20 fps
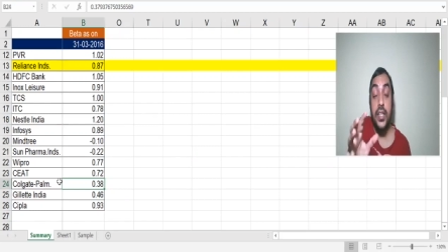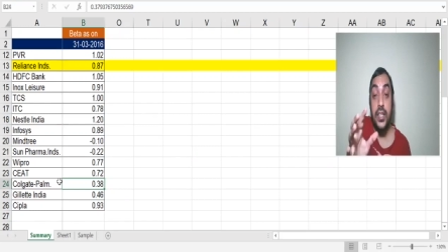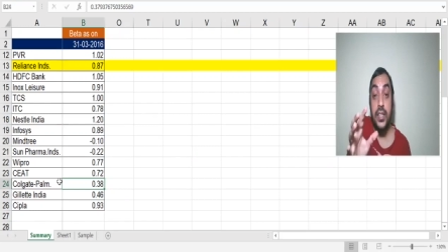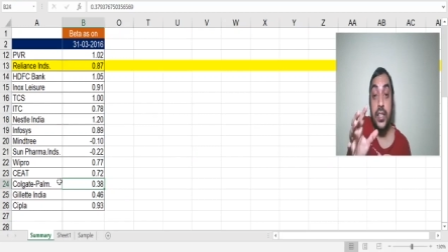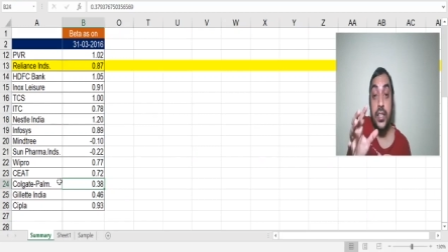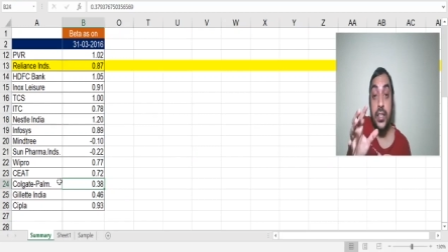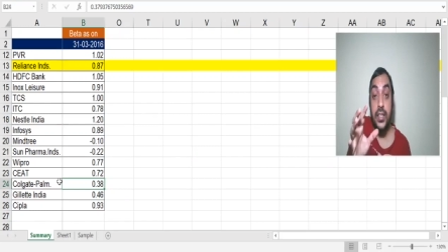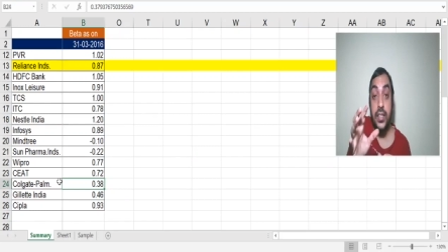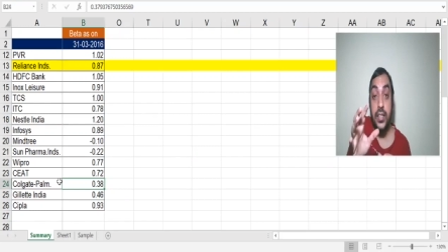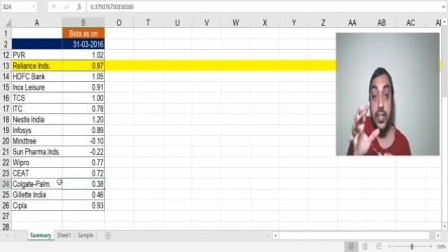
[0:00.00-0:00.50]

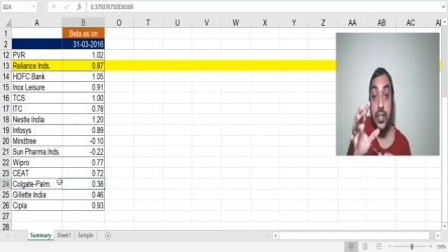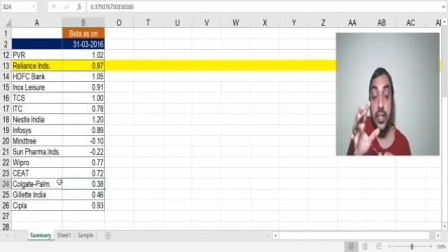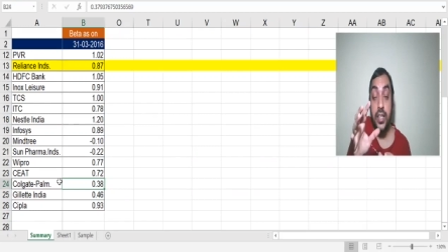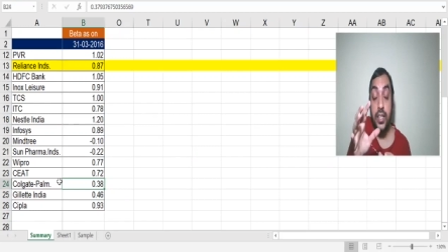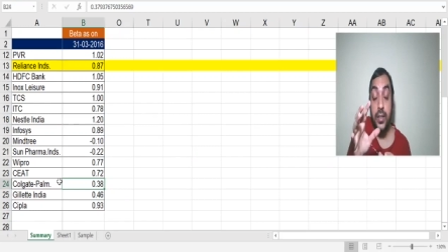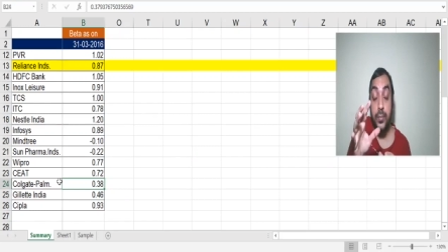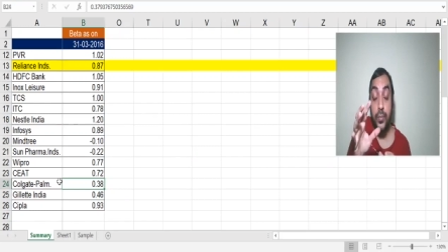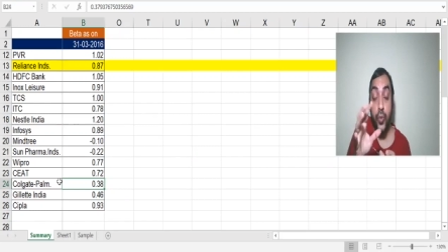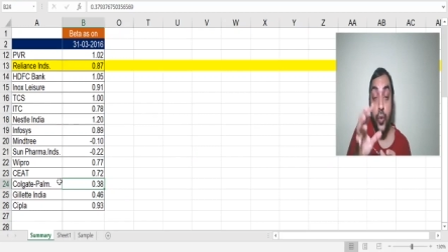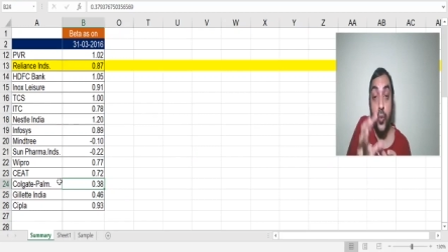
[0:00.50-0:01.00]
the
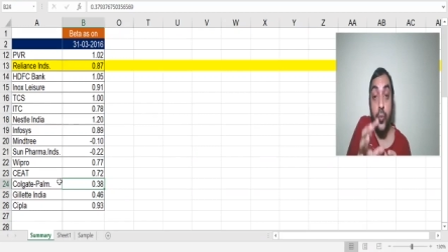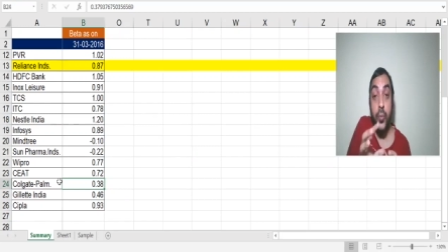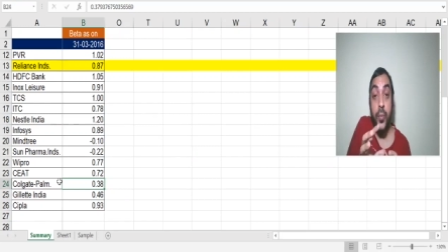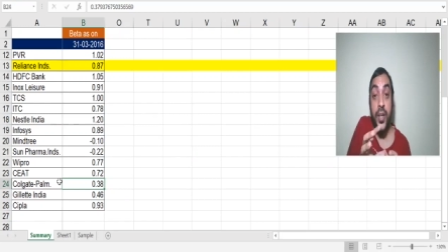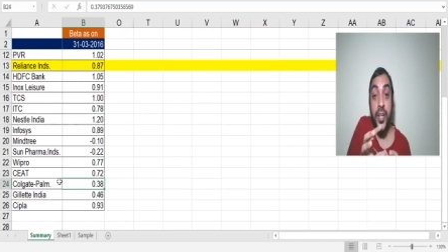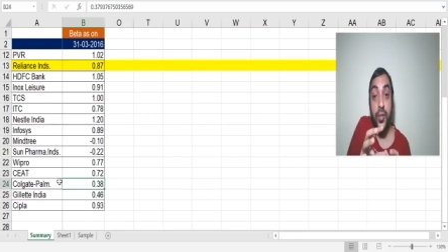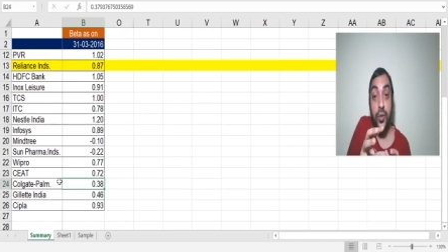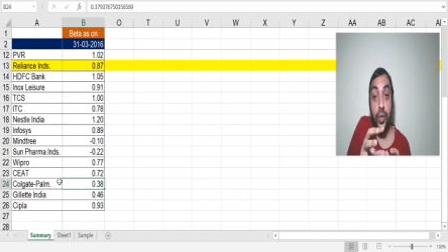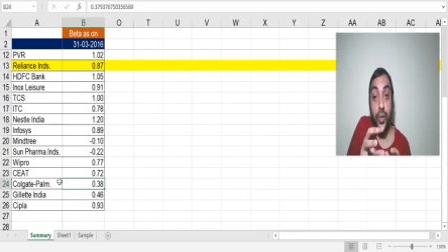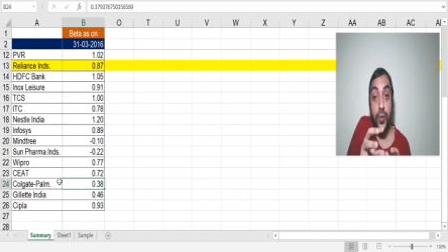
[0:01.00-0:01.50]

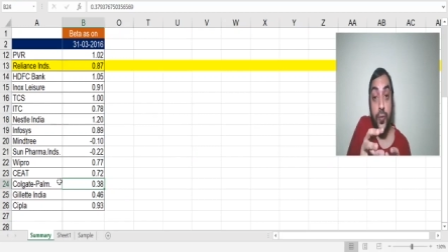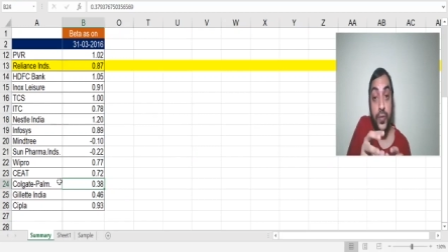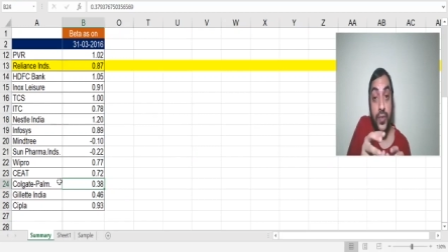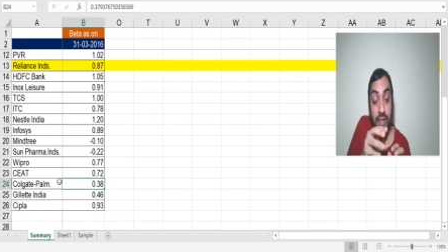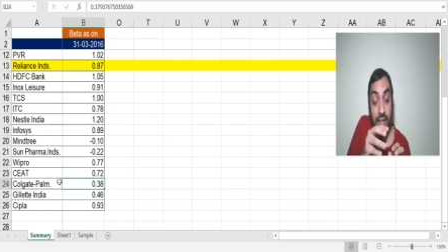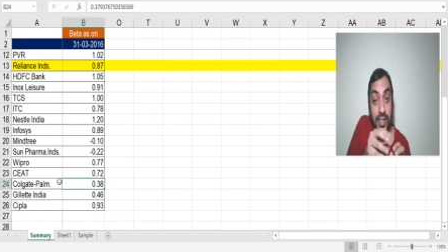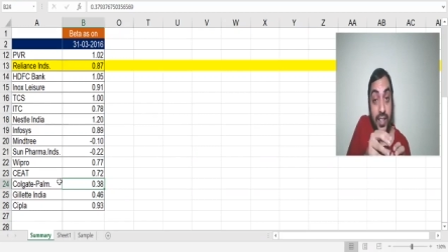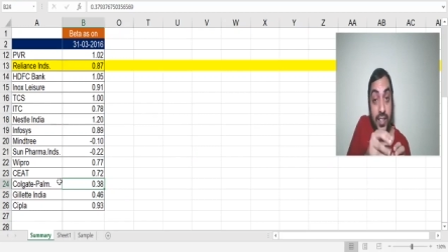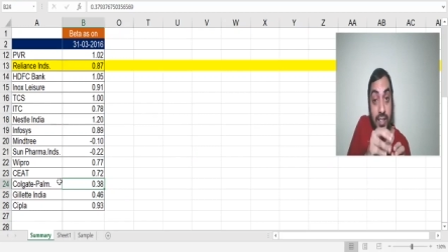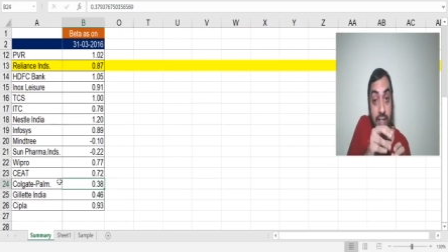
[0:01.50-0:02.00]
movement of
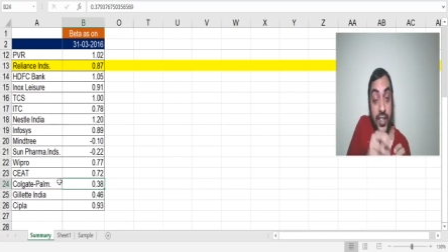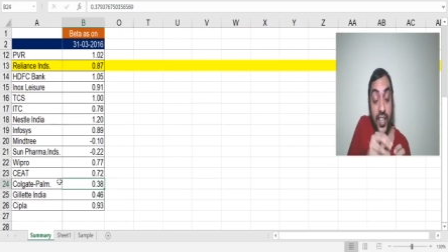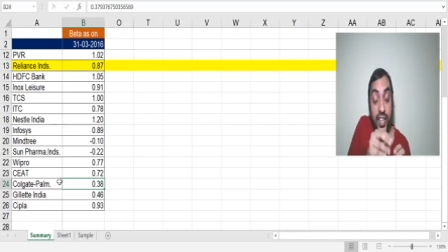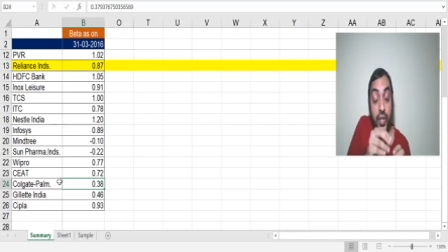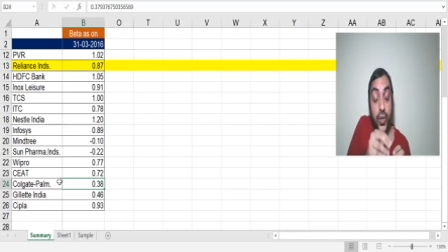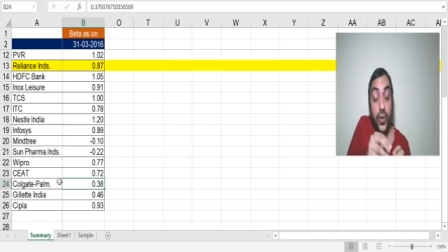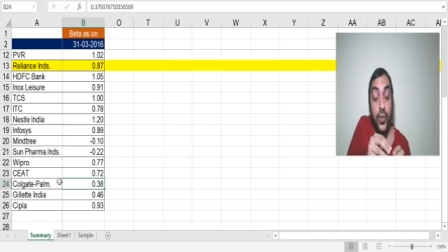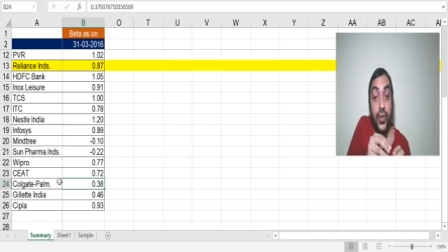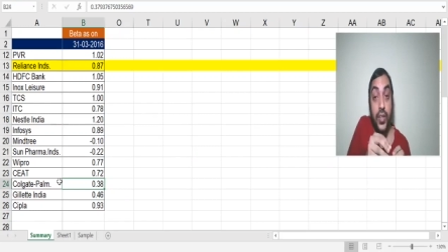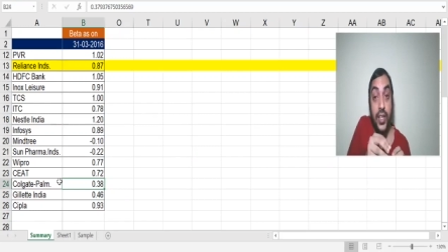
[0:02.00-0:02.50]
these
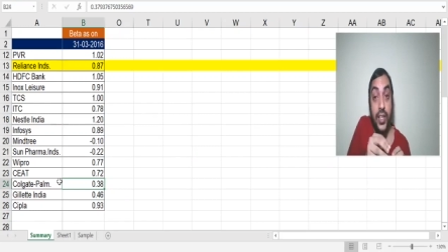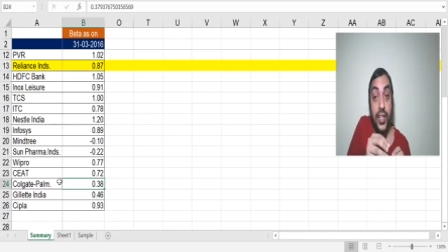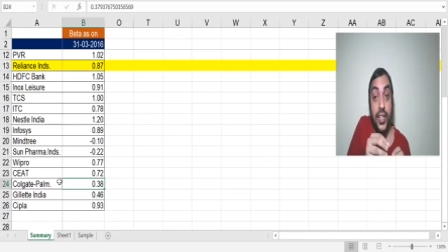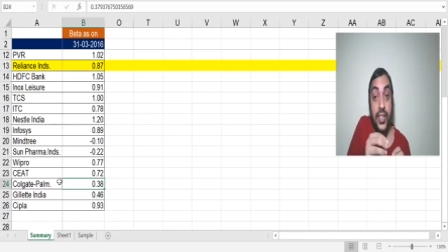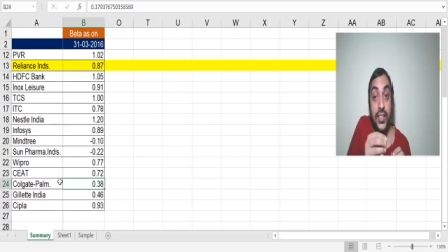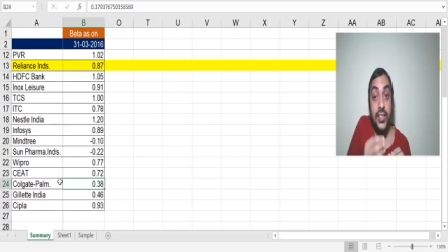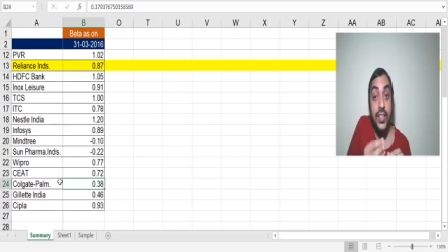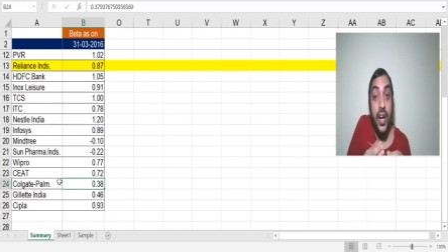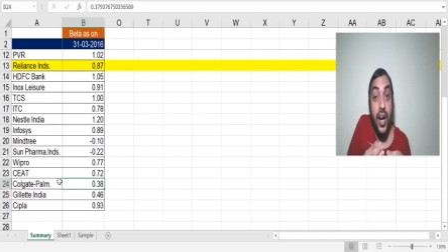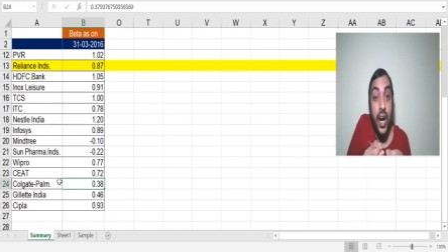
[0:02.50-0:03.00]

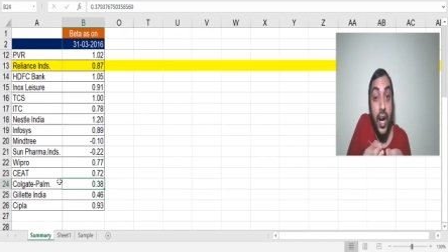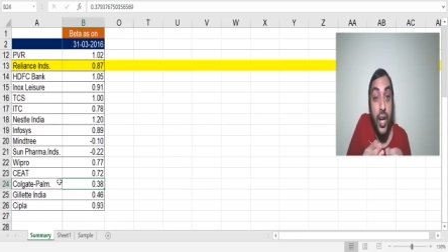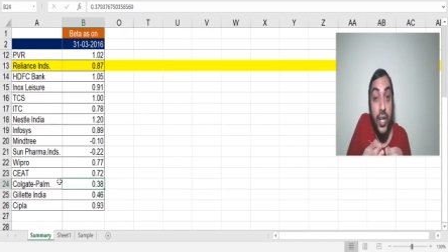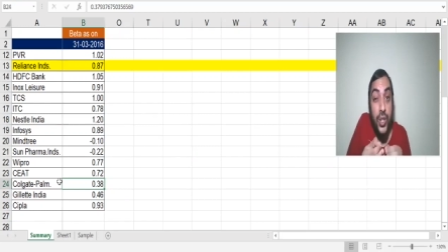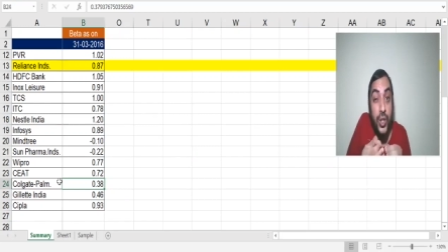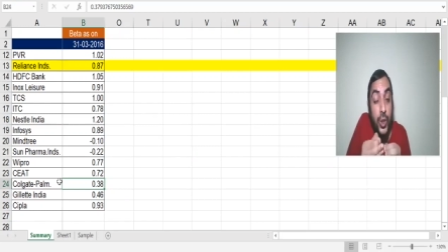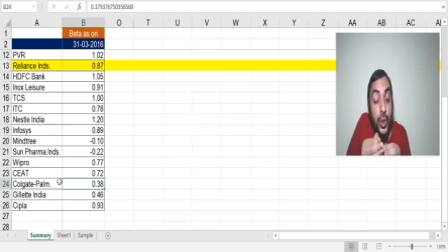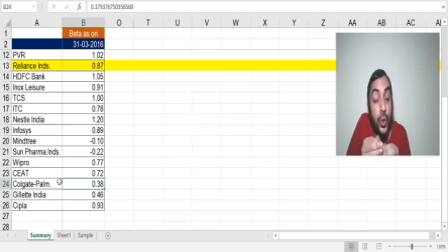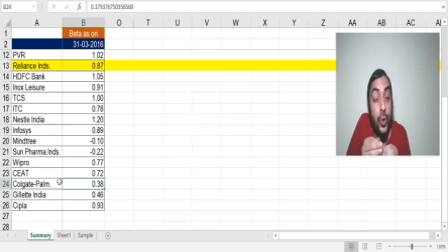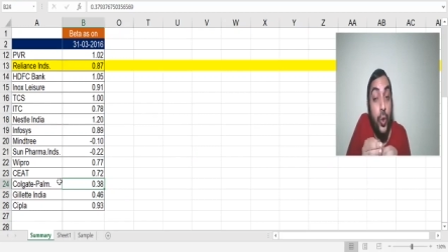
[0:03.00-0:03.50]
securities are
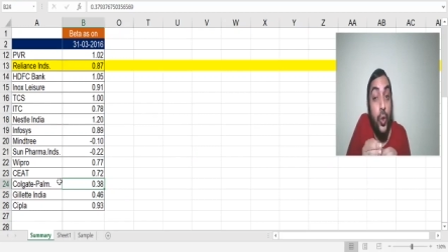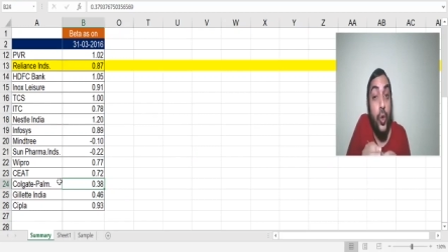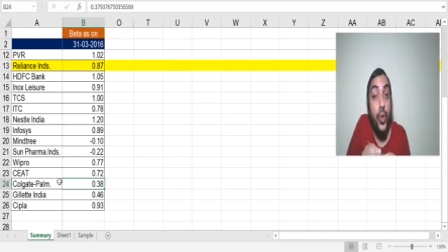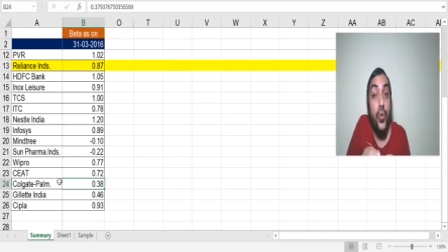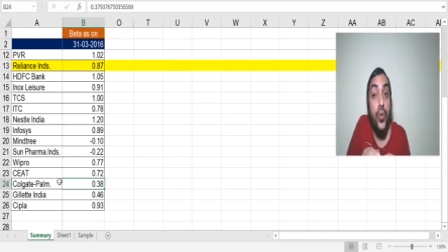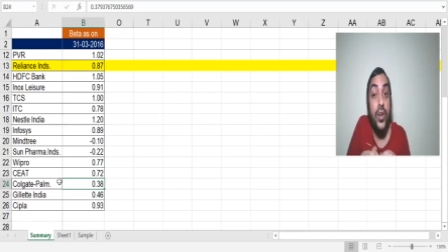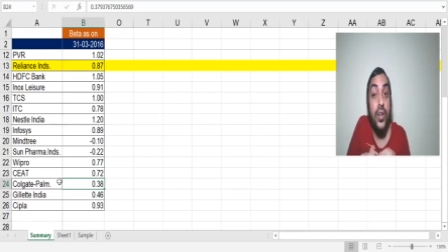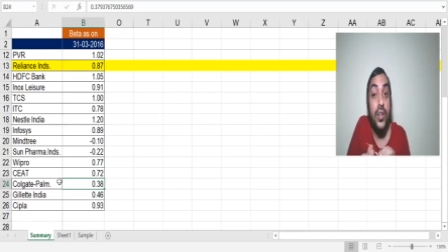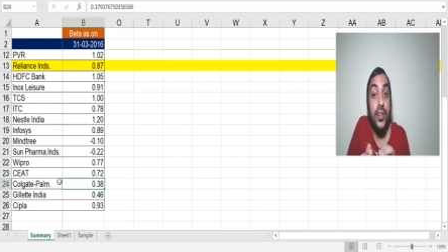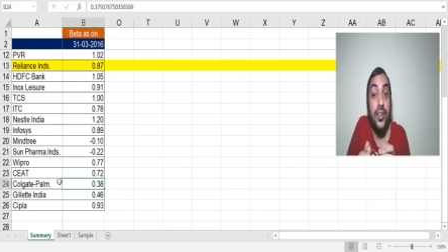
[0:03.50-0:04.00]

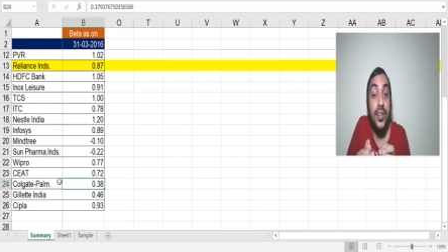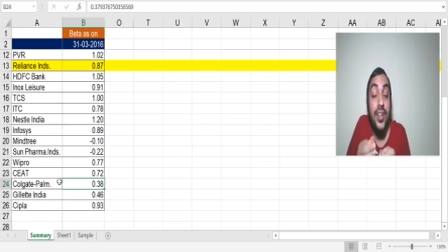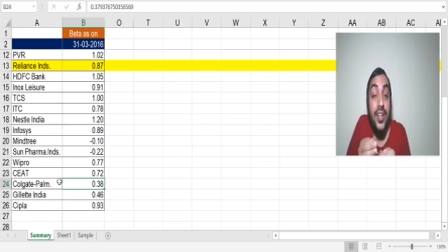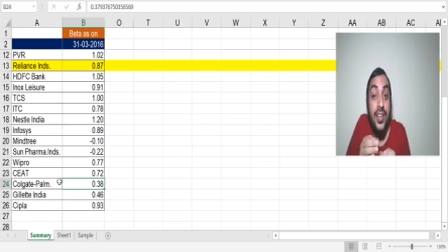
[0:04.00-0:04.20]
slower,